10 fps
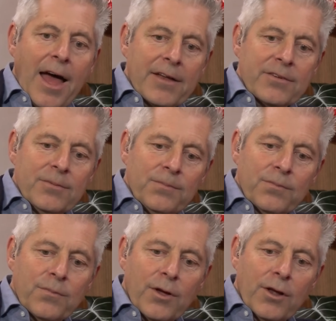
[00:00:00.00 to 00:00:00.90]
that
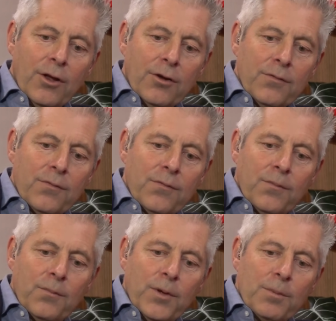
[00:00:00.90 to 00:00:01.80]
a lot
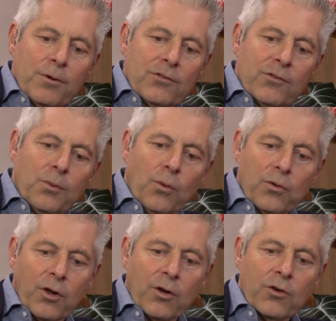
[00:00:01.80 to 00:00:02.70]
of people who
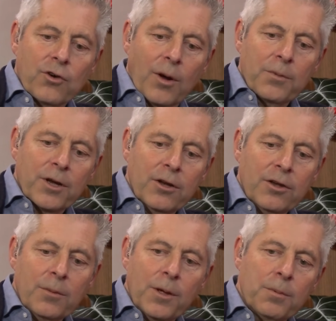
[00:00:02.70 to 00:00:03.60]
support Donald Trump,
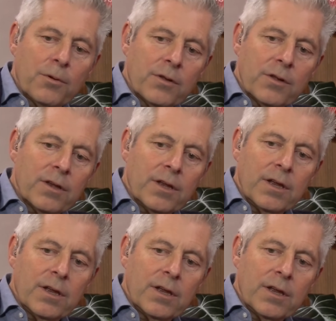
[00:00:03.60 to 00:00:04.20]
including people